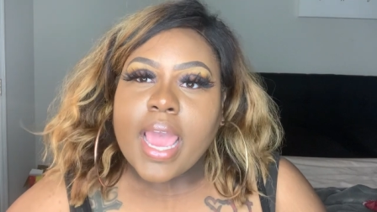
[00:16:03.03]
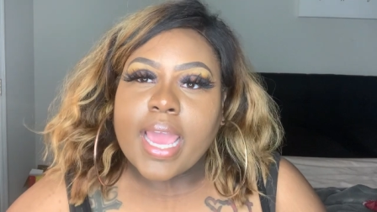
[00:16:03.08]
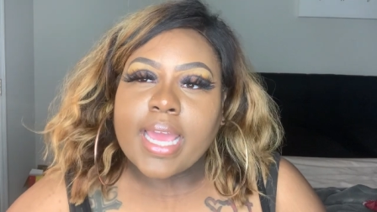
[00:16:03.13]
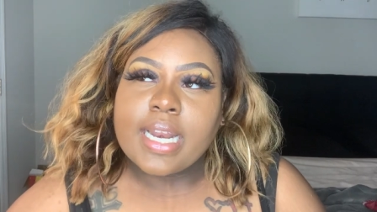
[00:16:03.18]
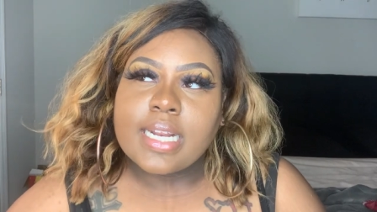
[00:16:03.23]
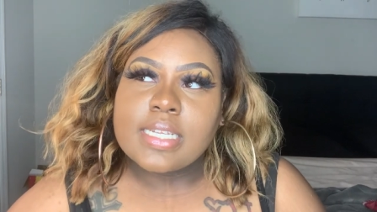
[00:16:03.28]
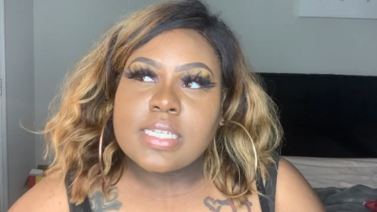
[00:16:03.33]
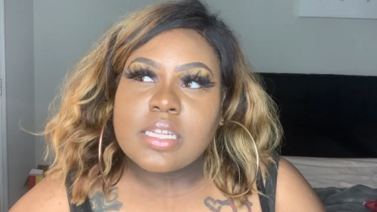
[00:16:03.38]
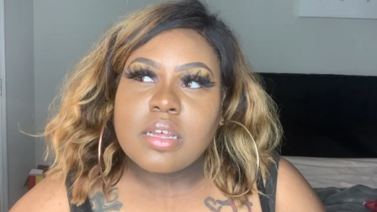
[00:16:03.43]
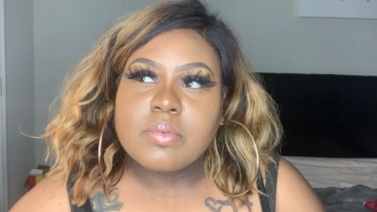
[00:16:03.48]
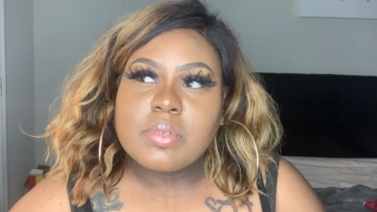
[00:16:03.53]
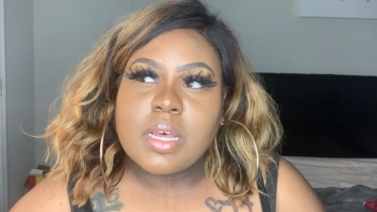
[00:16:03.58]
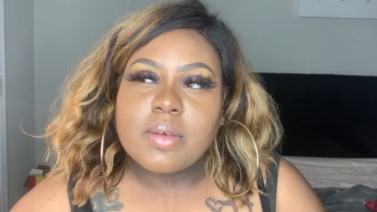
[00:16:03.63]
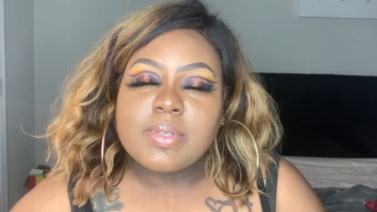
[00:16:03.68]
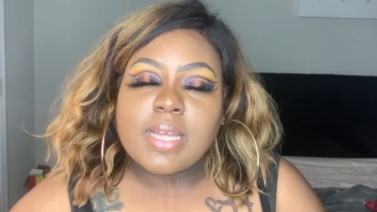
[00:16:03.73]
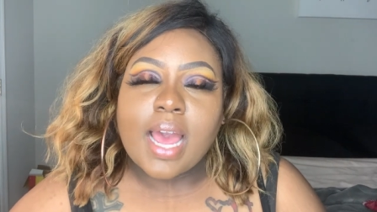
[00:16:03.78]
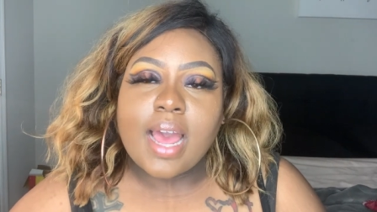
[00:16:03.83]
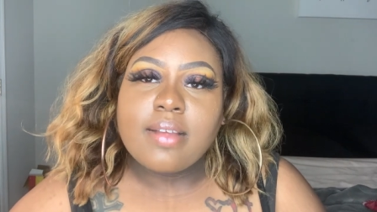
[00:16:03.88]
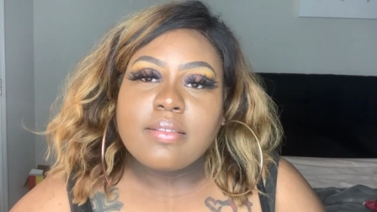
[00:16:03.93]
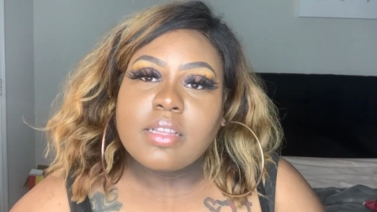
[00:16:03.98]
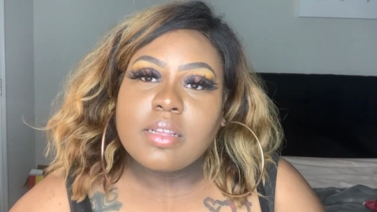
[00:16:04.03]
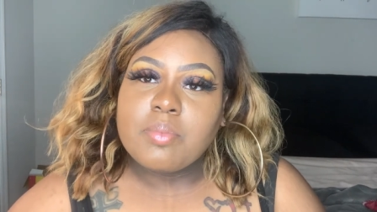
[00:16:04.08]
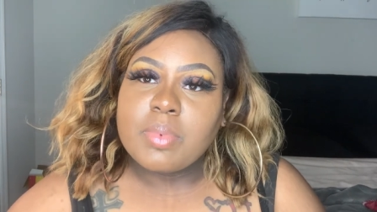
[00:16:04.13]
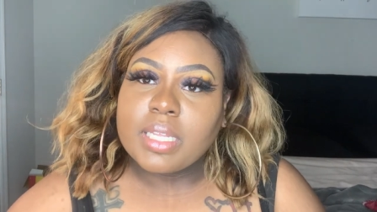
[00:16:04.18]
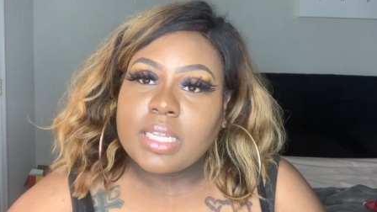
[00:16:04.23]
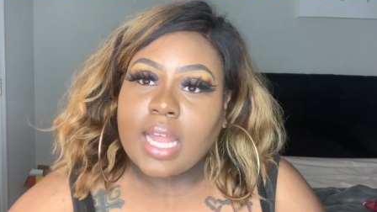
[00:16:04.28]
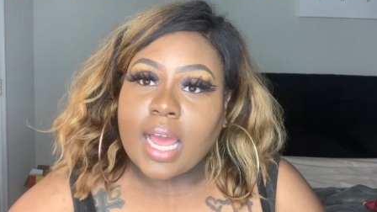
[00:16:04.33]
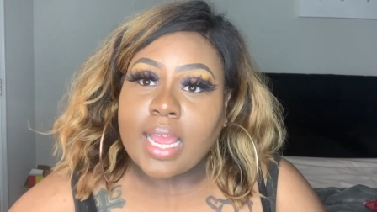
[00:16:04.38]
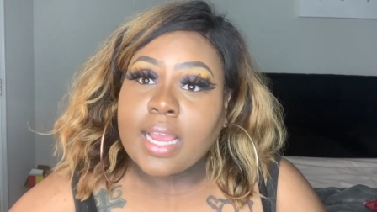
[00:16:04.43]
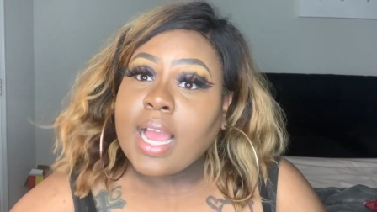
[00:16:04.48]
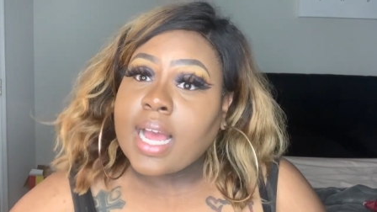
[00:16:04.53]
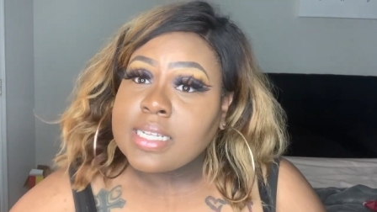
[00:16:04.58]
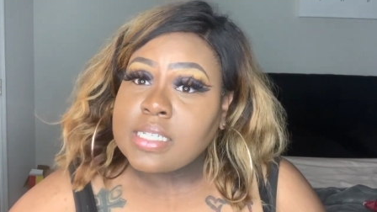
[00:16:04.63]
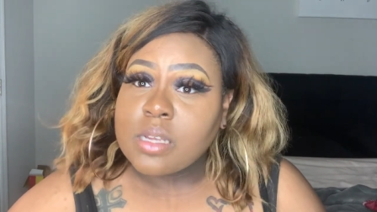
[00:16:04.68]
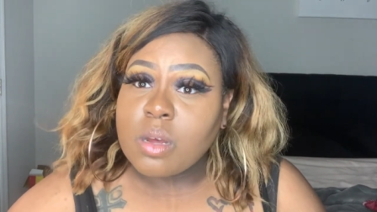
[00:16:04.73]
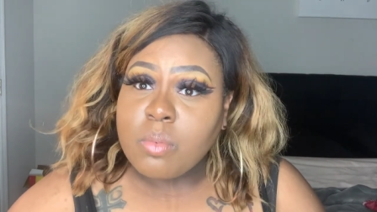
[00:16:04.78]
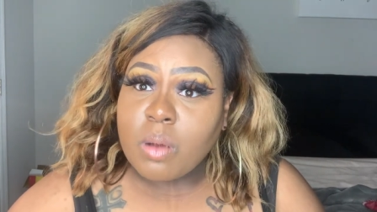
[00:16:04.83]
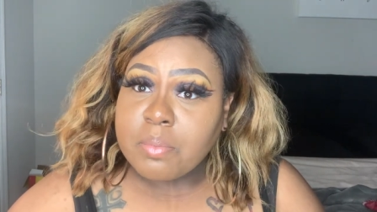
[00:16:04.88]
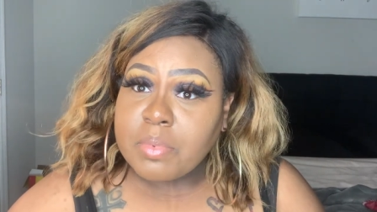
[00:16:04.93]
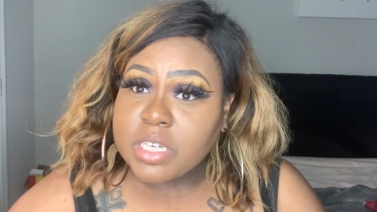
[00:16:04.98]
And sometimes I have to be like, I
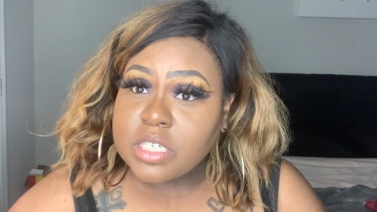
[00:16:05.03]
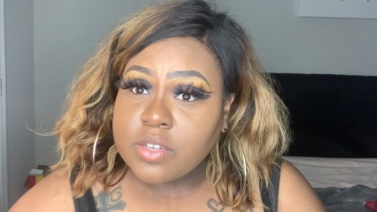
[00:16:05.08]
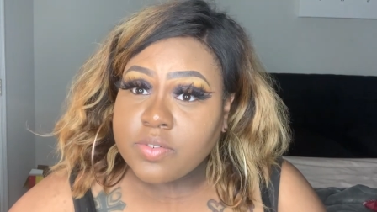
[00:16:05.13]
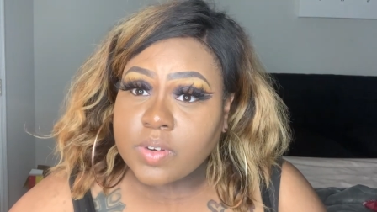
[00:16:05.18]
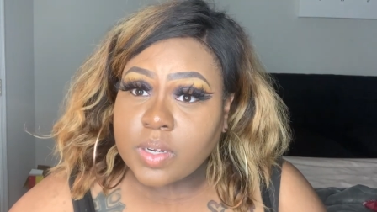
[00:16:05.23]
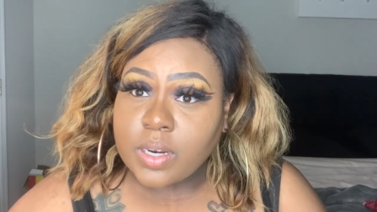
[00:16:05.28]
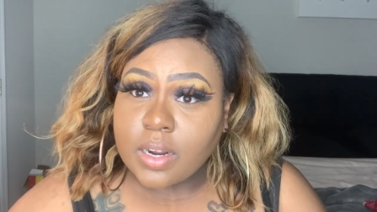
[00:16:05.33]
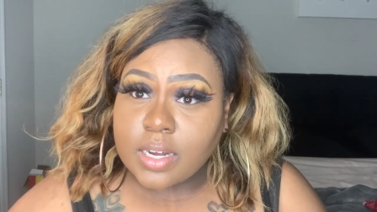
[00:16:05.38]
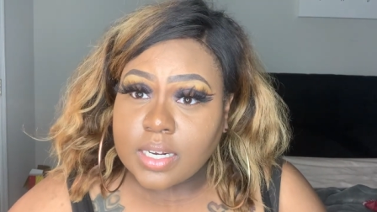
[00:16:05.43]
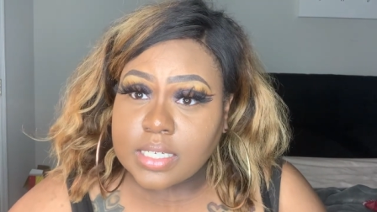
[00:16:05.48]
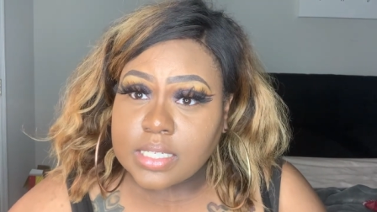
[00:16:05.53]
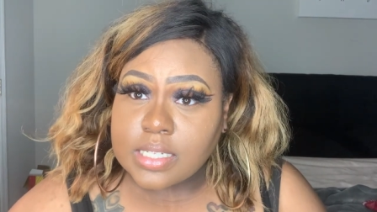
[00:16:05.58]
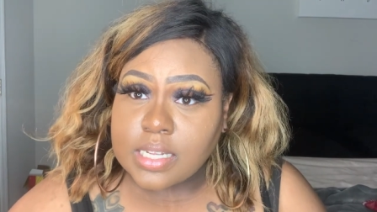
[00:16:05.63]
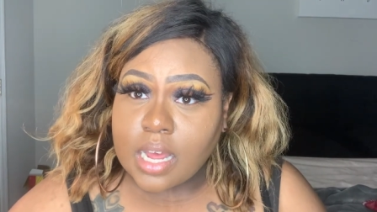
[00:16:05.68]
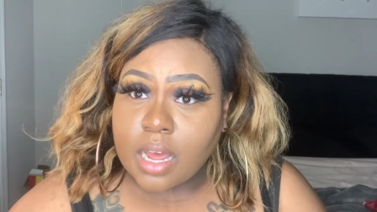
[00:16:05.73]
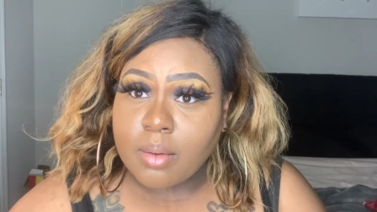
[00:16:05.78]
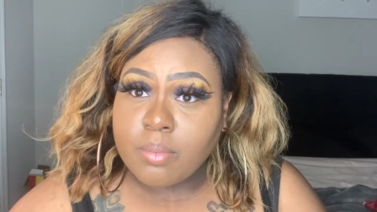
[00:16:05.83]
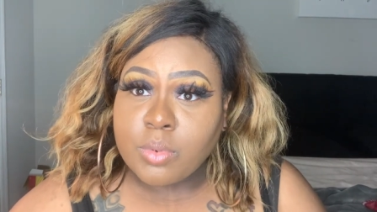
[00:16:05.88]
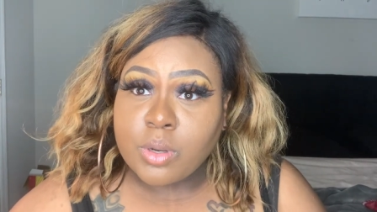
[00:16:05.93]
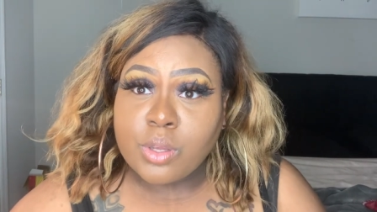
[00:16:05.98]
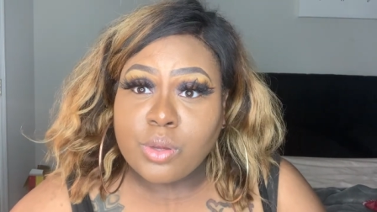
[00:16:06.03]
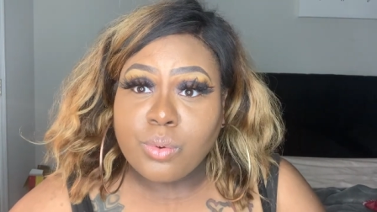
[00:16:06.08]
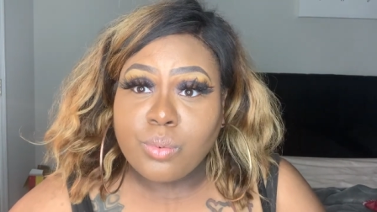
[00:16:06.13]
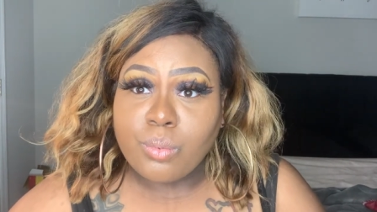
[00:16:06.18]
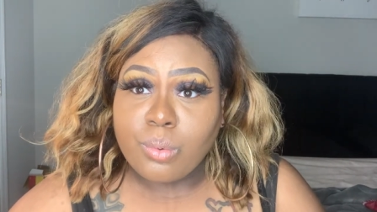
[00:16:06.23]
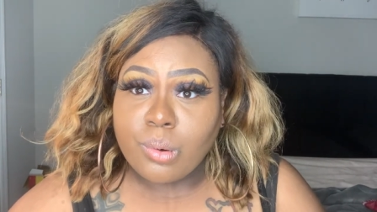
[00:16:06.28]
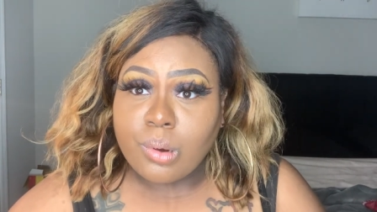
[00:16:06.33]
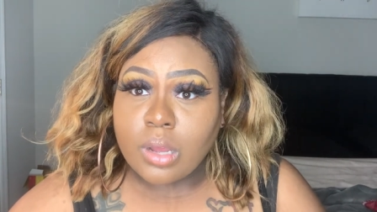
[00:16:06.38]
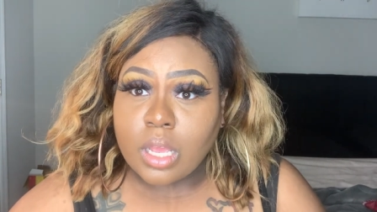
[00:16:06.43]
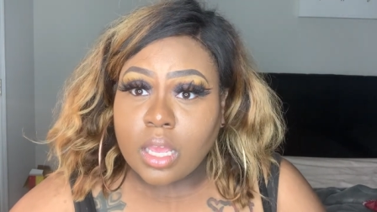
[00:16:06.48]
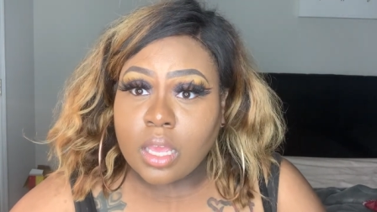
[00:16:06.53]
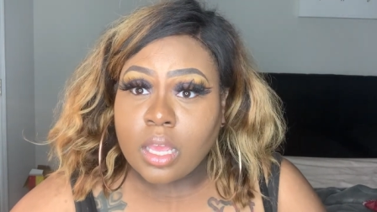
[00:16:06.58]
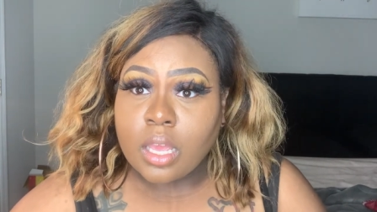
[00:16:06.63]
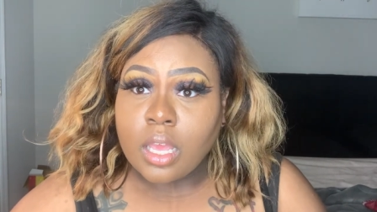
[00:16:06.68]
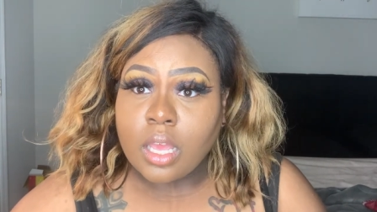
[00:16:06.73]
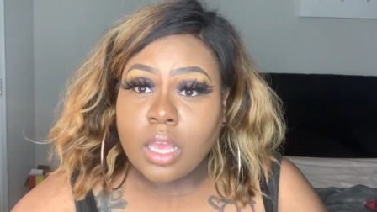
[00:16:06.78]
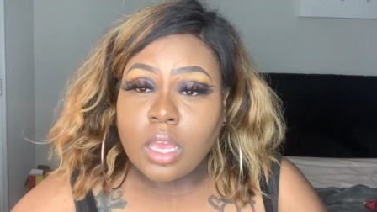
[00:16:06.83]
tell my best friend all the time, do you want,